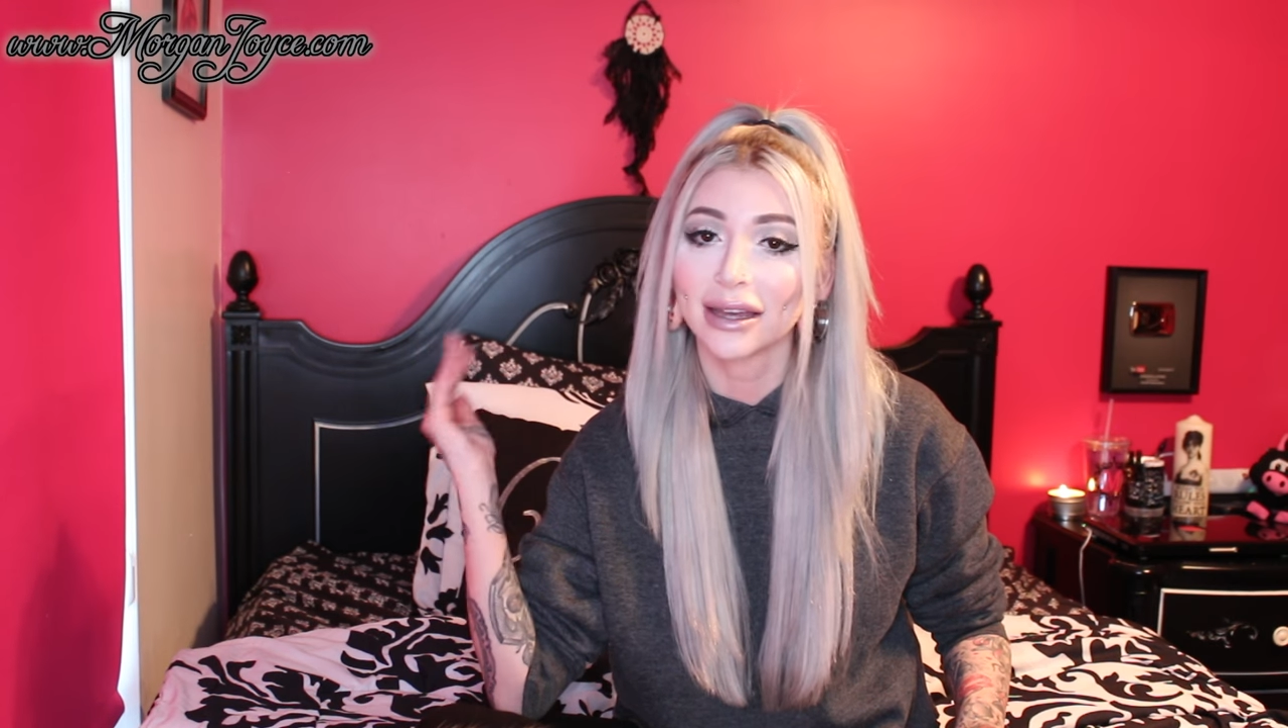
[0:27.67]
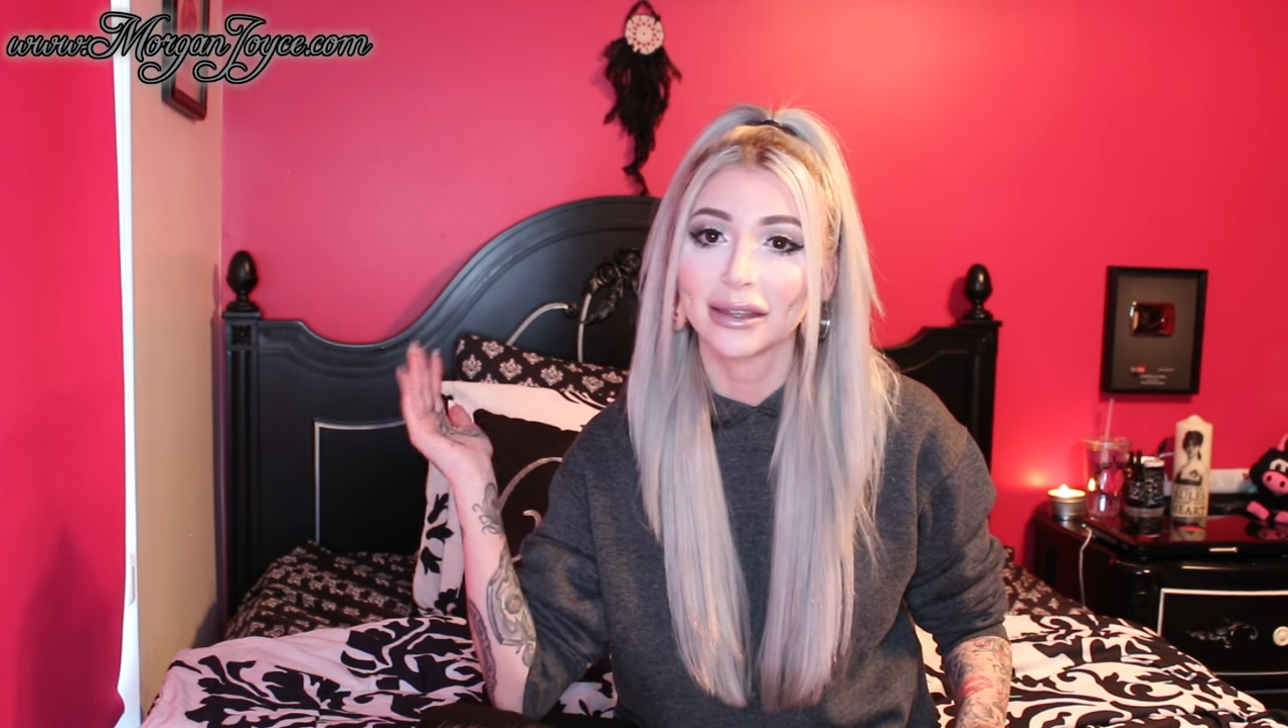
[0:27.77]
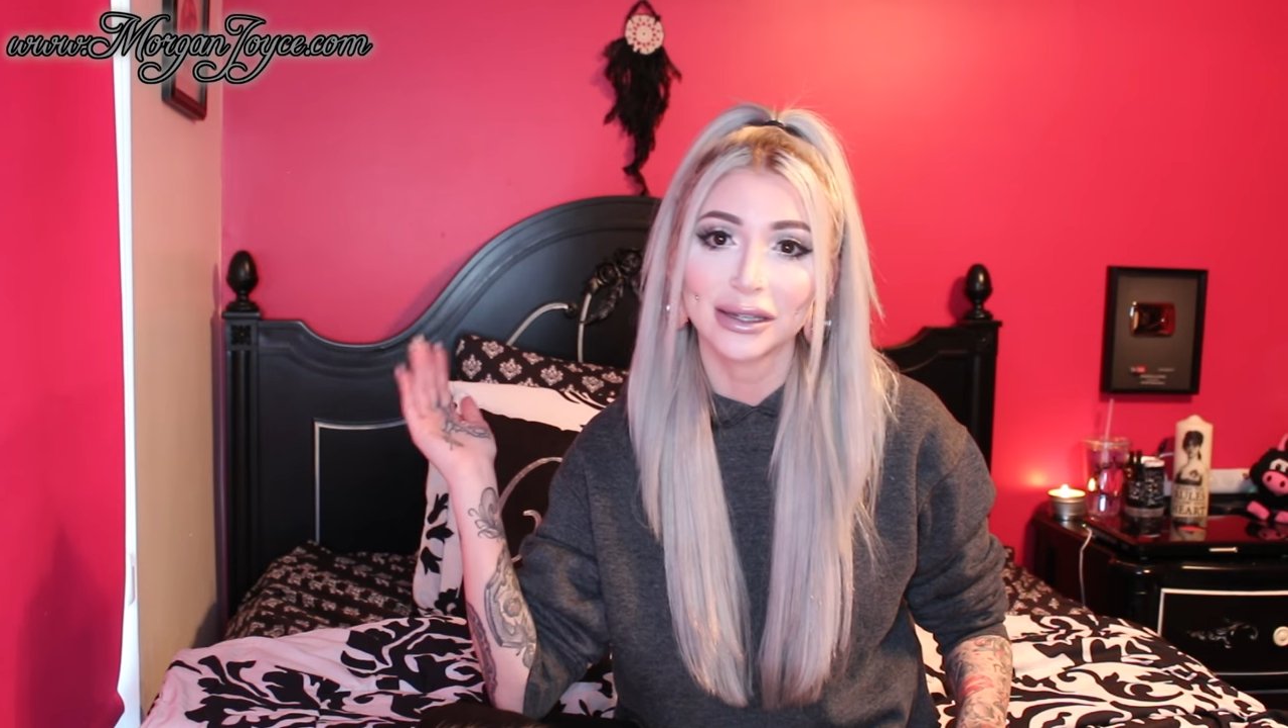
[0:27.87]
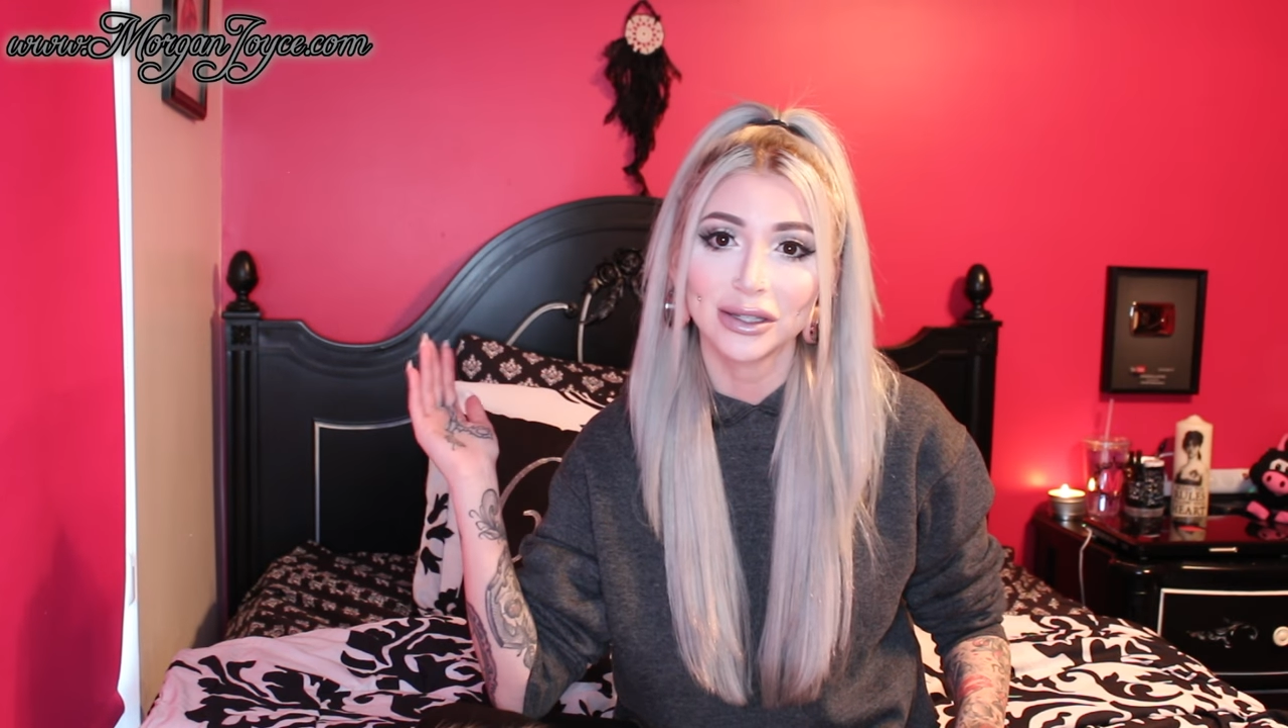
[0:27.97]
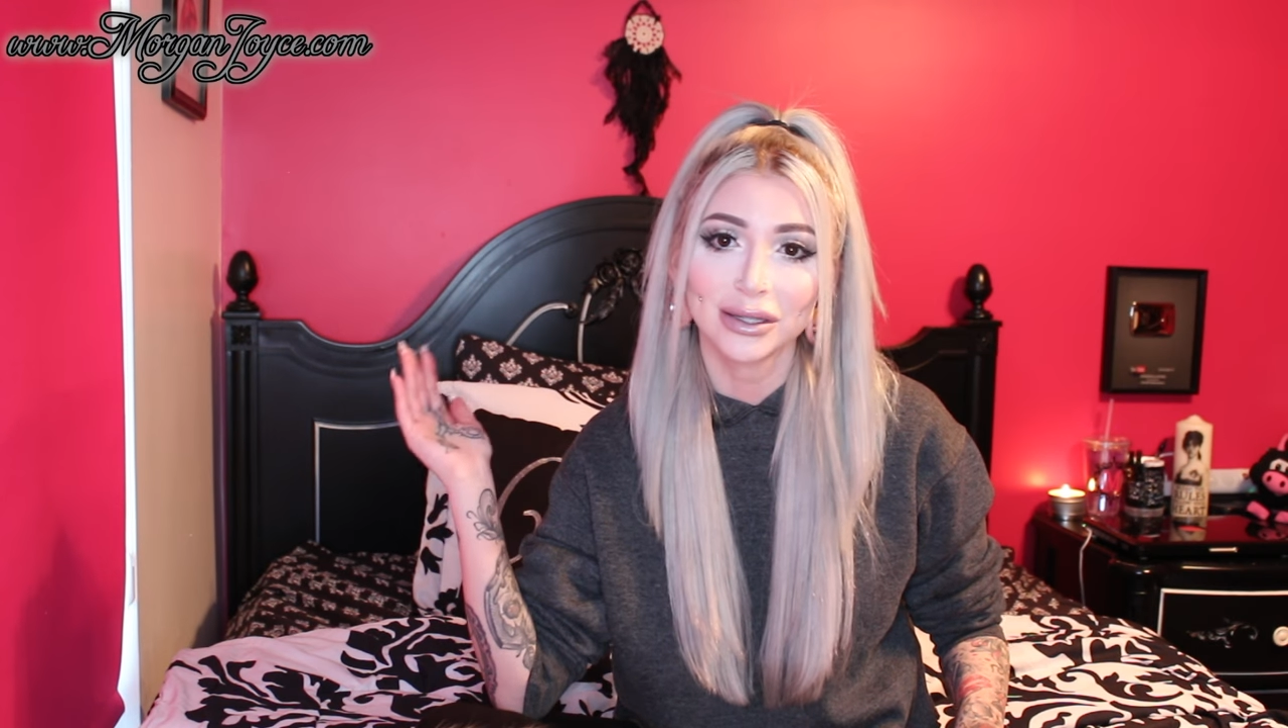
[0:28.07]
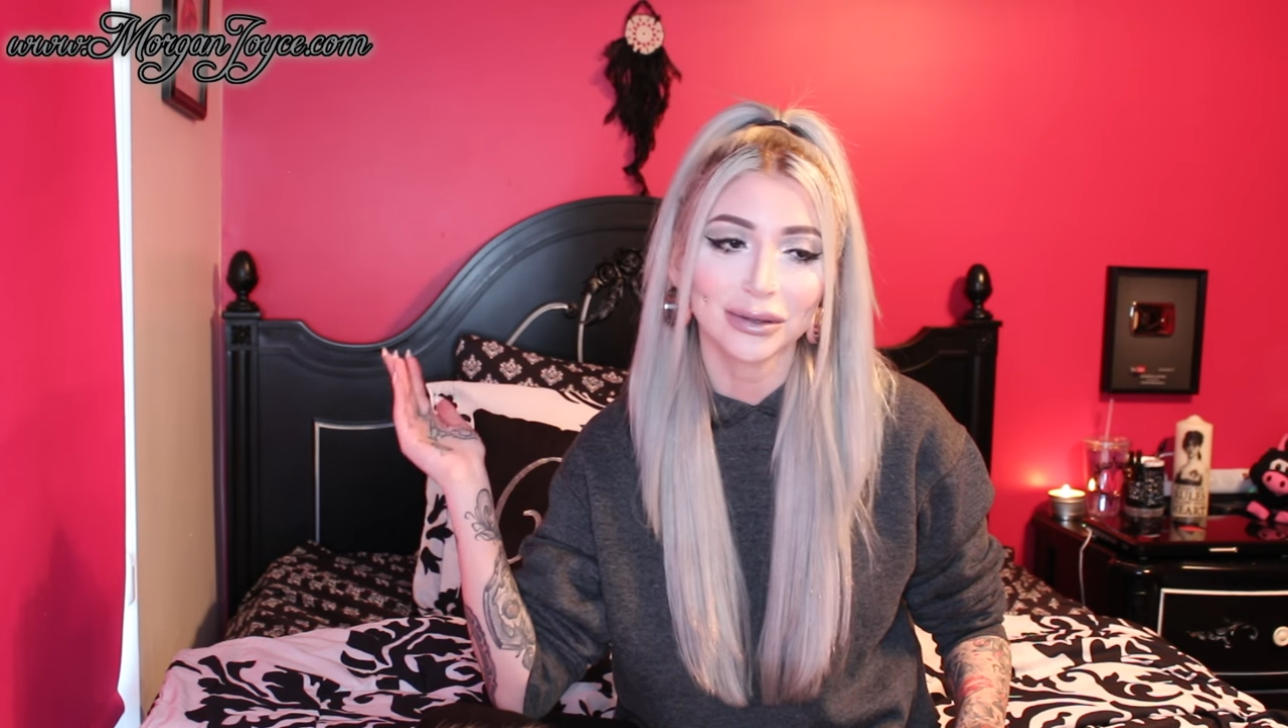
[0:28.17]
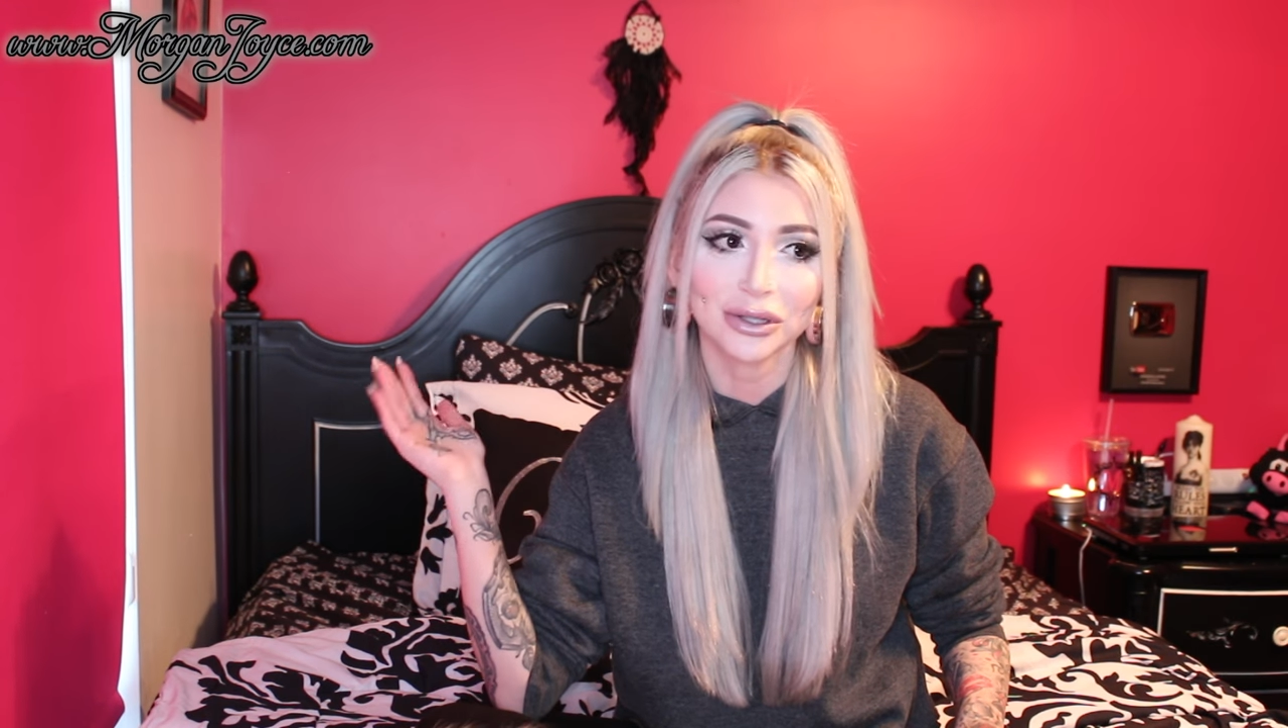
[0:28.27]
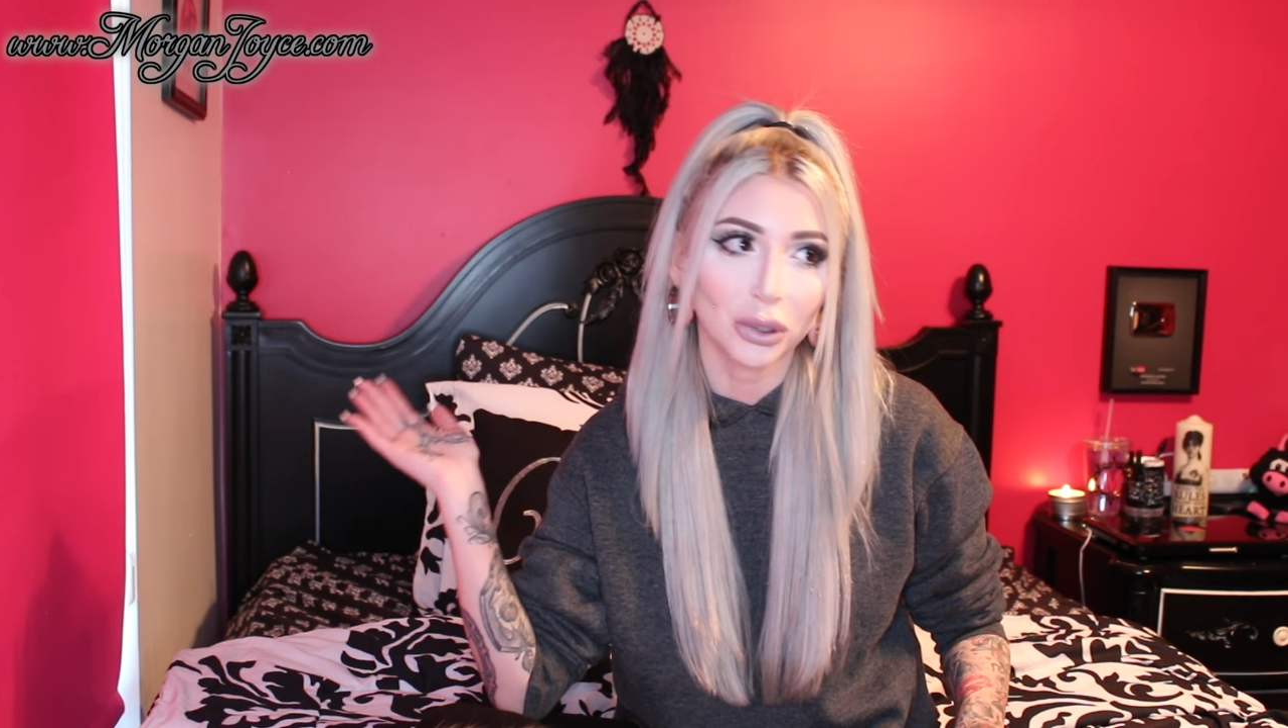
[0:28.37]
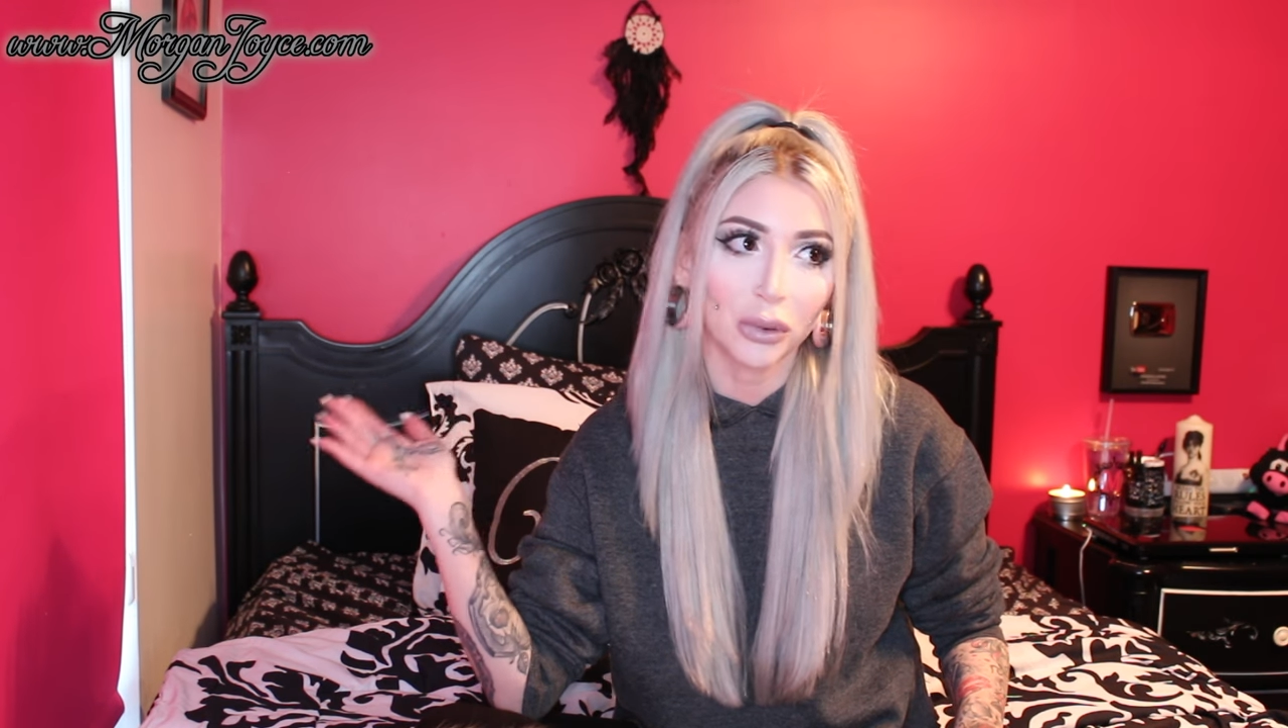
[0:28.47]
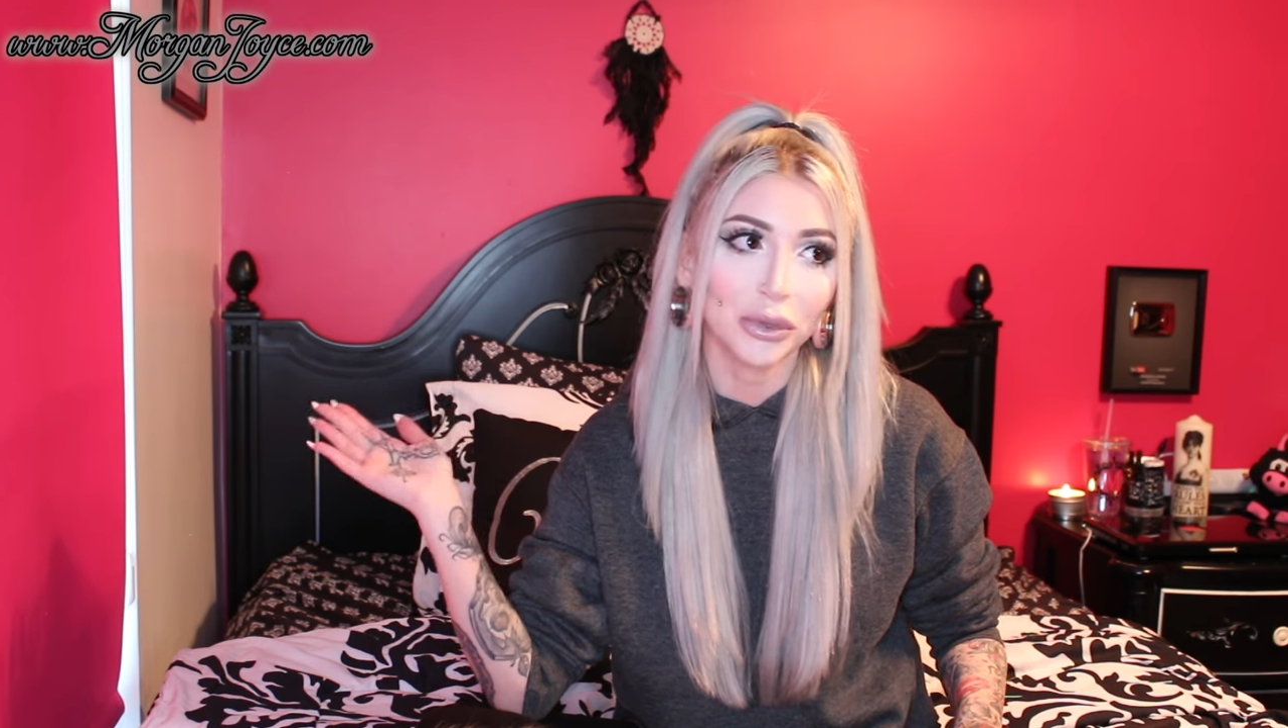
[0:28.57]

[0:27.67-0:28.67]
I think it's like so